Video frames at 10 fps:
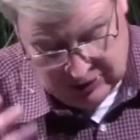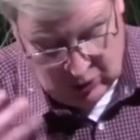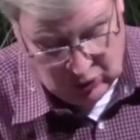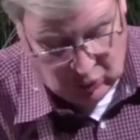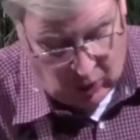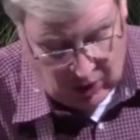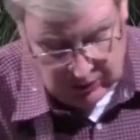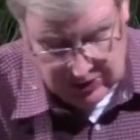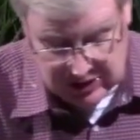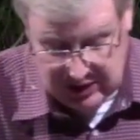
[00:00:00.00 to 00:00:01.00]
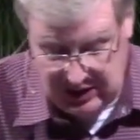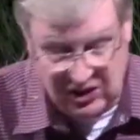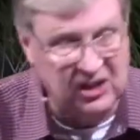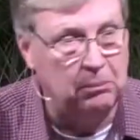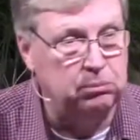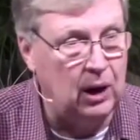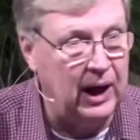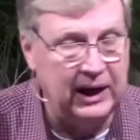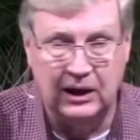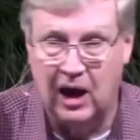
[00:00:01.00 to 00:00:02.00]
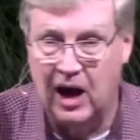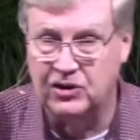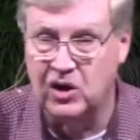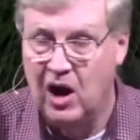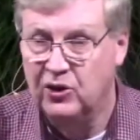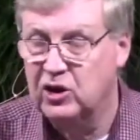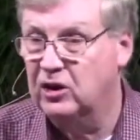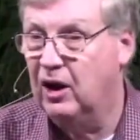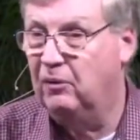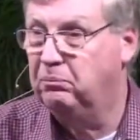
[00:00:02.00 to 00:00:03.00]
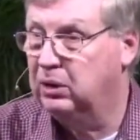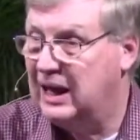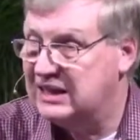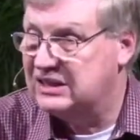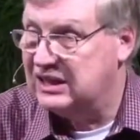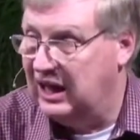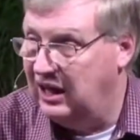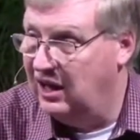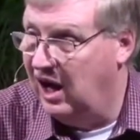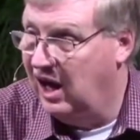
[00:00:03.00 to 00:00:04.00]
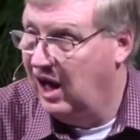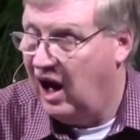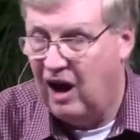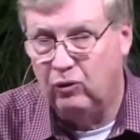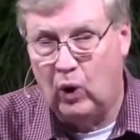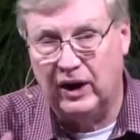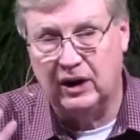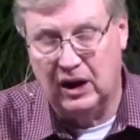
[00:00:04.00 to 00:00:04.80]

those walled cities to blind us to the blessing uh, of what